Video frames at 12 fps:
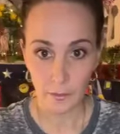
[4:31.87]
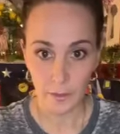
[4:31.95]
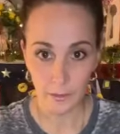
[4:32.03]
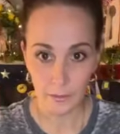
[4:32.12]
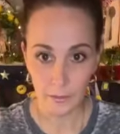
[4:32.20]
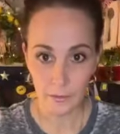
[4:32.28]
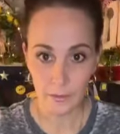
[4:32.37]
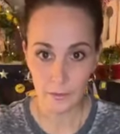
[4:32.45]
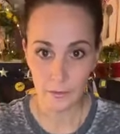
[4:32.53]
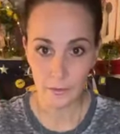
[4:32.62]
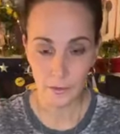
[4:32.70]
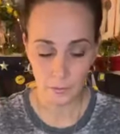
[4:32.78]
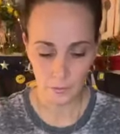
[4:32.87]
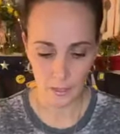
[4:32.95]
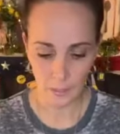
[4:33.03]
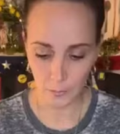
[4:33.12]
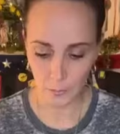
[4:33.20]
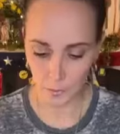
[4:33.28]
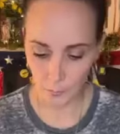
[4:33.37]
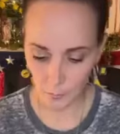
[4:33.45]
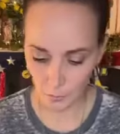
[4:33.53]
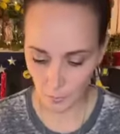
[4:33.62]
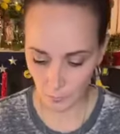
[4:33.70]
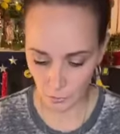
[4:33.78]
Okay, so now we're gonna
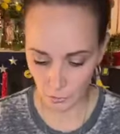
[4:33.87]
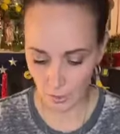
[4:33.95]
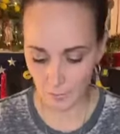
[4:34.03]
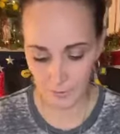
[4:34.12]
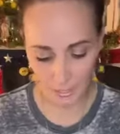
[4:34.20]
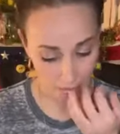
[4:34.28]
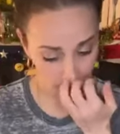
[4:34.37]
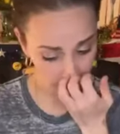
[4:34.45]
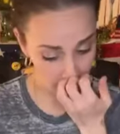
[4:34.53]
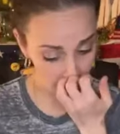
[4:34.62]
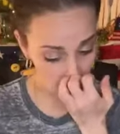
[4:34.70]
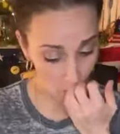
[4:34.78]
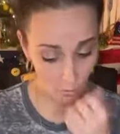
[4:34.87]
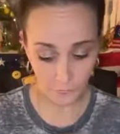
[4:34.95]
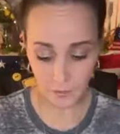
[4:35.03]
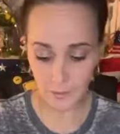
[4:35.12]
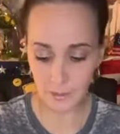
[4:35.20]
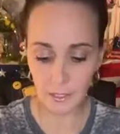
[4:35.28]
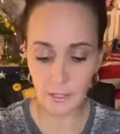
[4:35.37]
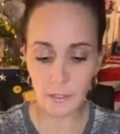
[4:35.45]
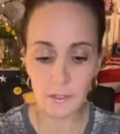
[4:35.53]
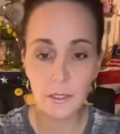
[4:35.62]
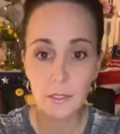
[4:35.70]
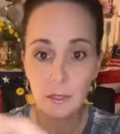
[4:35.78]
work on the stripes. And this is coffee
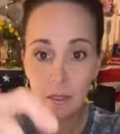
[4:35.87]
stained.